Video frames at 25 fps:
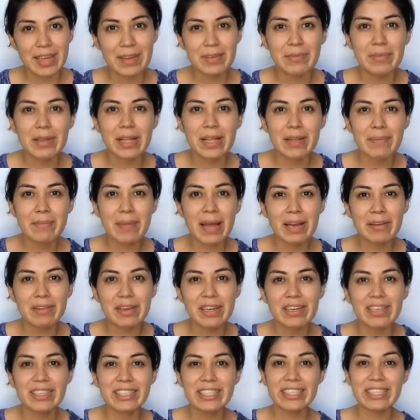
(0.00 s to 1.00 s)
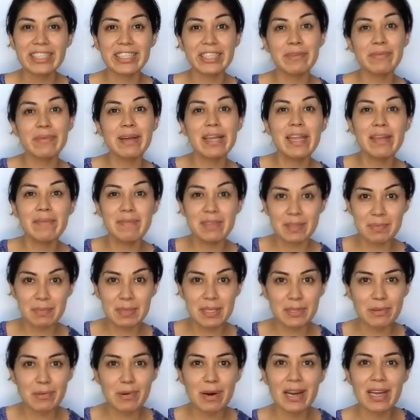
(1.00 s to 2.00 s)
Welcome back, readers. So my name is
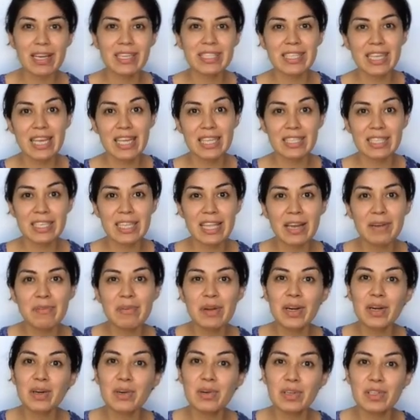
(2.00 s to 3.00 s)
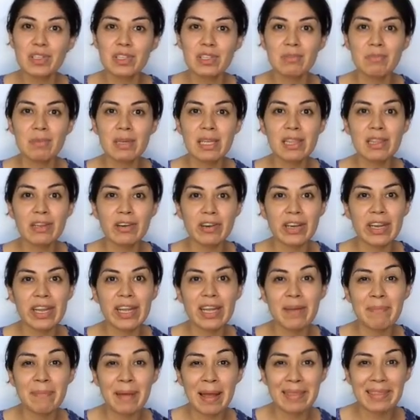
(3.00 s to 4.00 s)
Ms. Suarez, and today we are going to be learning
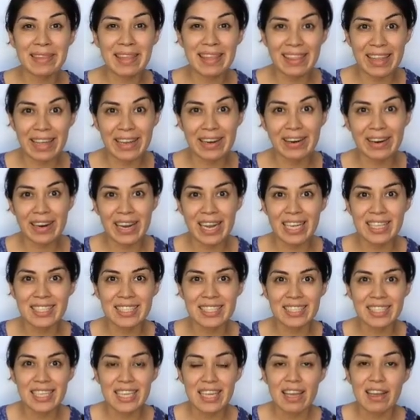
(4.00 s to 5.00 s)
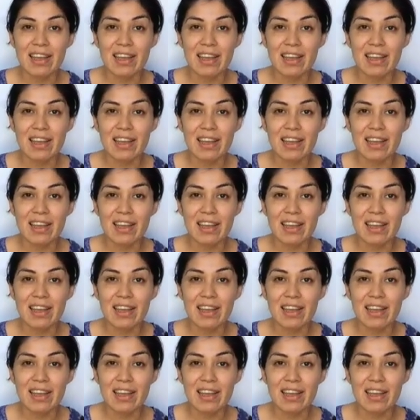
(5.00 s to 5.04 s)
about the letter S.